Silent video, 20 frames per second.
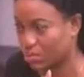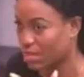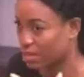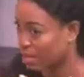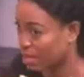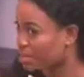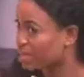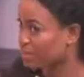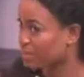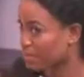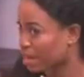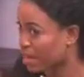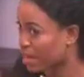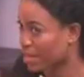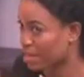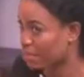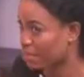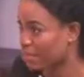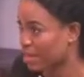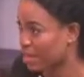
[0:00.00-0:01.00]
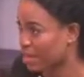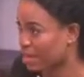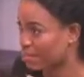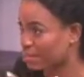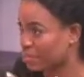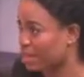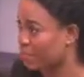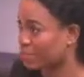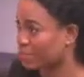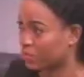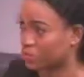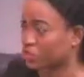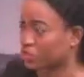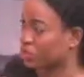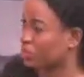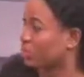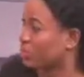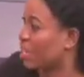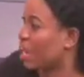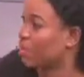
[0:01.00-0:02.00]
That's my
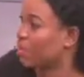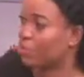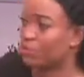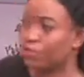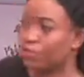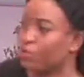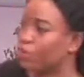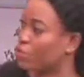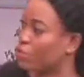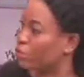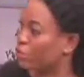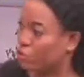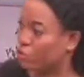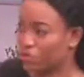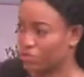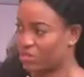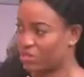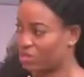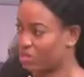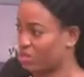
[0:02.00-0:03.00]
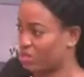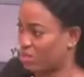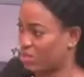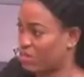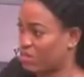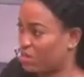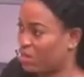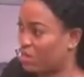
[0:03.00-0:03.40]
position. I don't know what yours is.